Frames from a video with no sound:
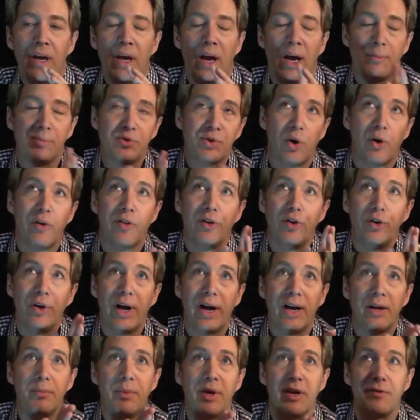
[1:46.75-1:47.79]
The
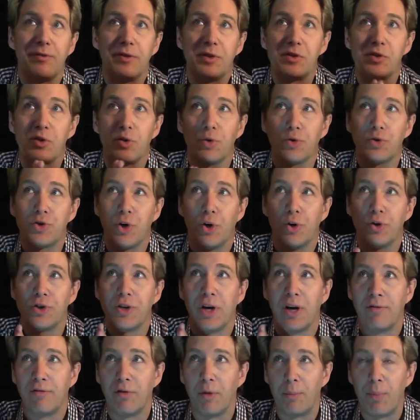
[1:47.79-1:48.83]
United Metaphysical Church
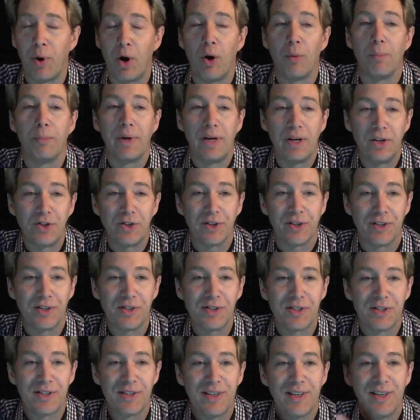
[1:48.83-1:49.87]
of the Palm
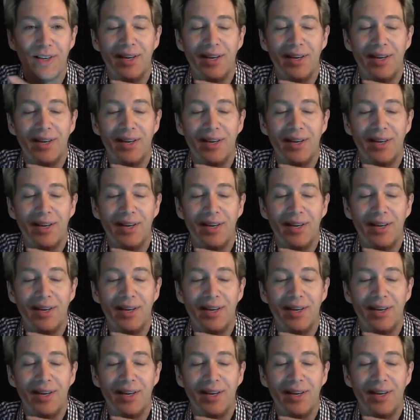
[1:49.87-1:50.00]
Beaches.